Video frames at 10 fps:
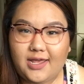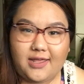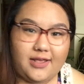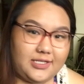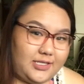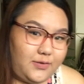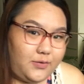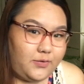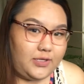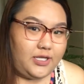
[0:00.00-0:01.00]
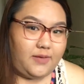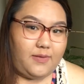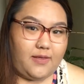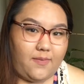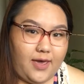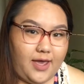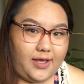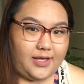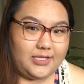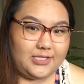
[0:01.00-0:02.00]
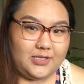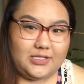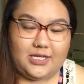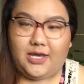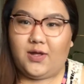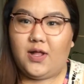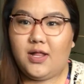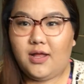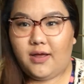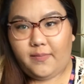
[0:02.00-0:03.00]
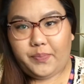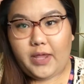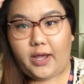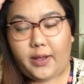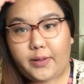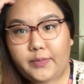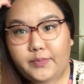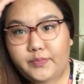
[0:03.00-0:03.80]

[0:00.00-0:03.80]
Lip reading: And you see William in the back, his little tail.